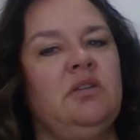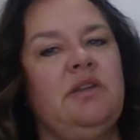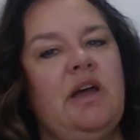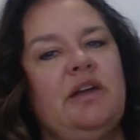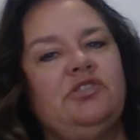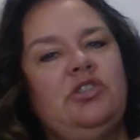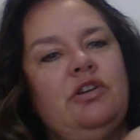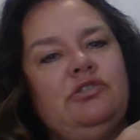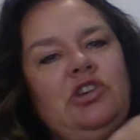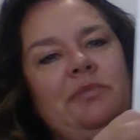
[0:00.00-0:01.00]
Now, as you
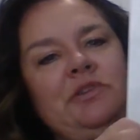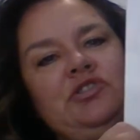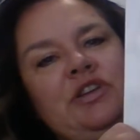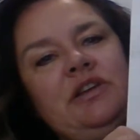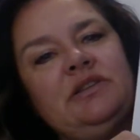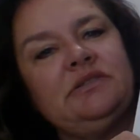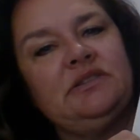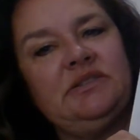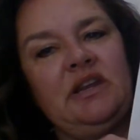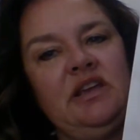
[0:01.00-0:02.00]
know, geometry is
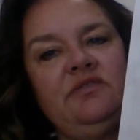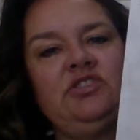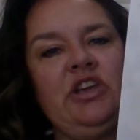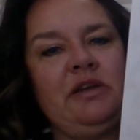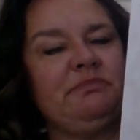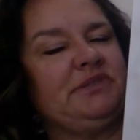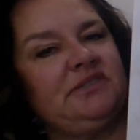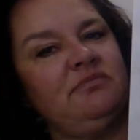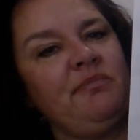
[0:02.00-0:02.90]
the study of shapes.